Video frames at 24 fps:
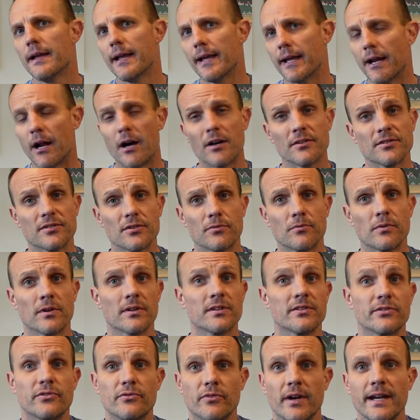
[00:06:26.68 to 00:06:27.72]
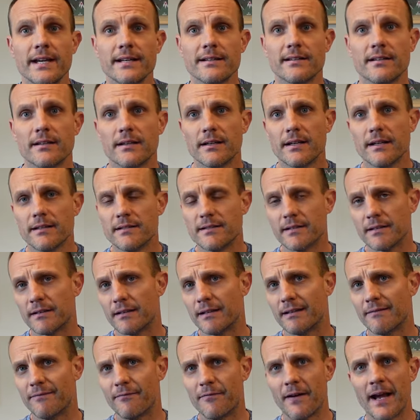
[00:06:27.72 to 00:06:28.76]
It also works great to
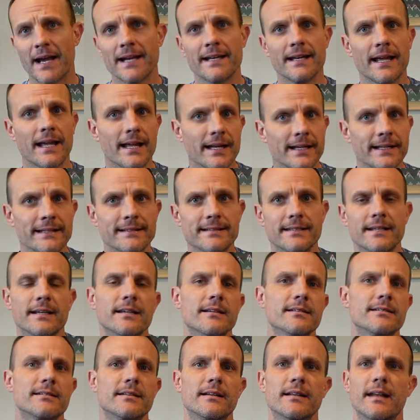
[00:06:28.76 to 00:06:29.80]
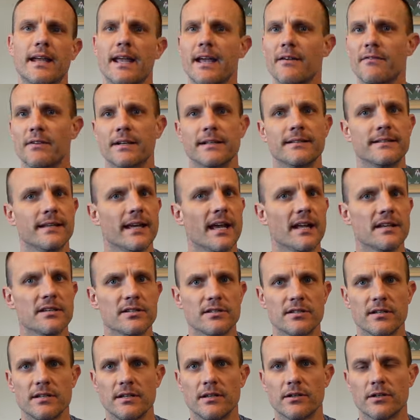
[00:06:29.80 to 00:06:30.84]
find any ticks that haven't
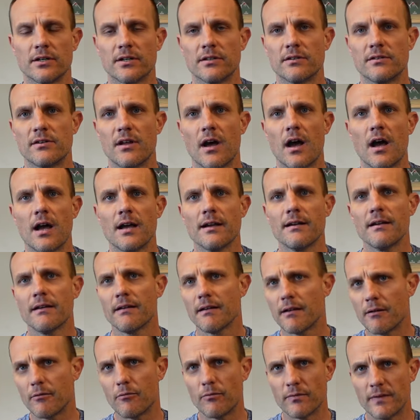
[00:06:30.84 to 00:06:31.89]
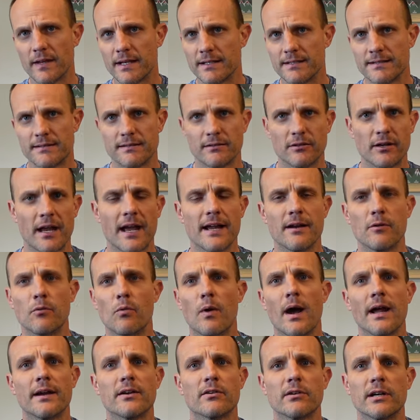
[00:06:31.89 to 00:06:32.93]
attached to your dog that's kind of
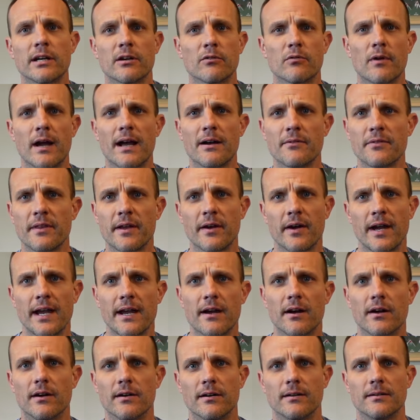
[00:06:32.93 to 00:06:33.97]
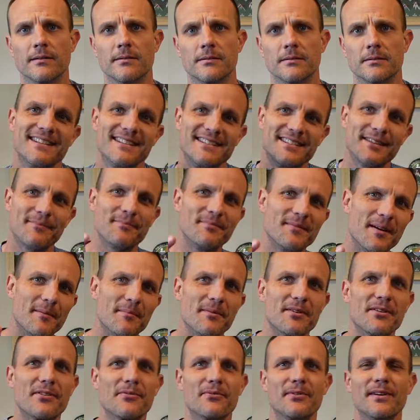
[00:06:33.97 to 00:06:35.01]
wandering around their hair. Tip
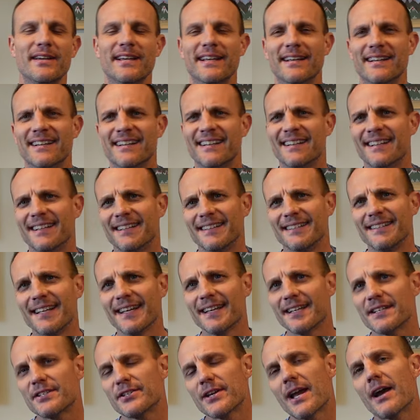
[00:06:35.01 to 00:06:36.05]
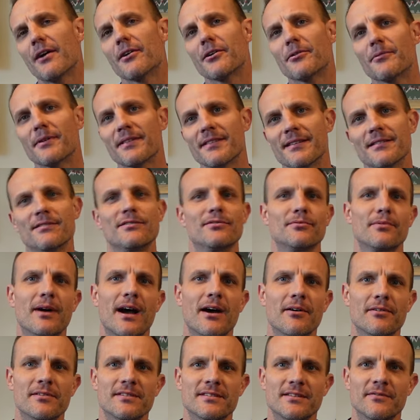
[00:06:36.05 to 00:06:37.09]
number three, take a shower within two
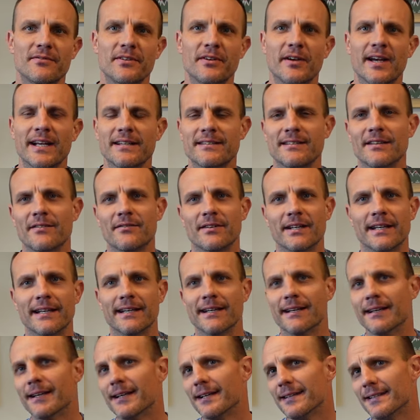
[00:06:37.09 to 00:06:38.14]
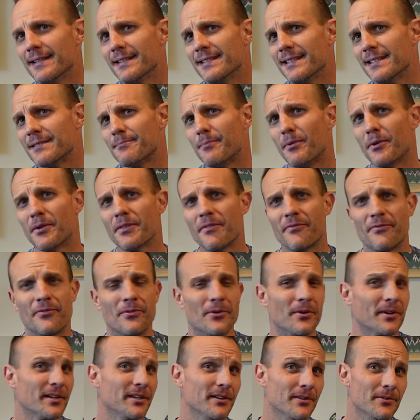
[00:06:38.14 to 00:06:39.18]
hours of your activity. This is both
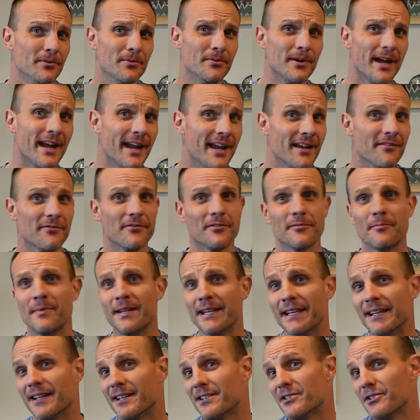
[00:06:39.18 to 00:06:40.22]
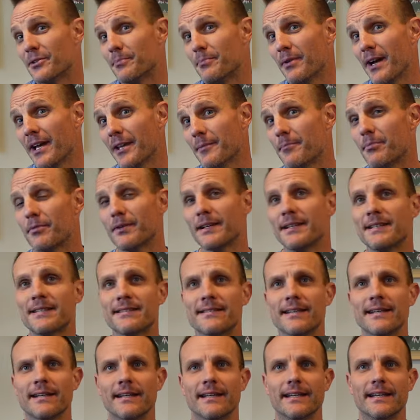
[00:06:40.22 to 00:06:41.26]
for you and for me because you're probably pretty
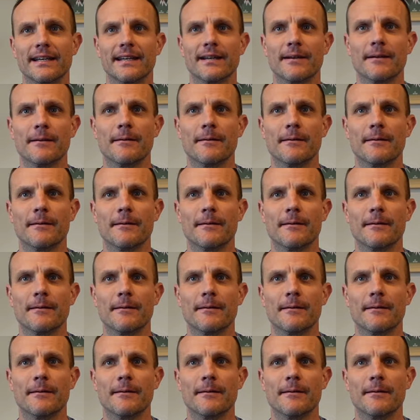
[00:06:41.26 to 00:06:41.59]
stinky.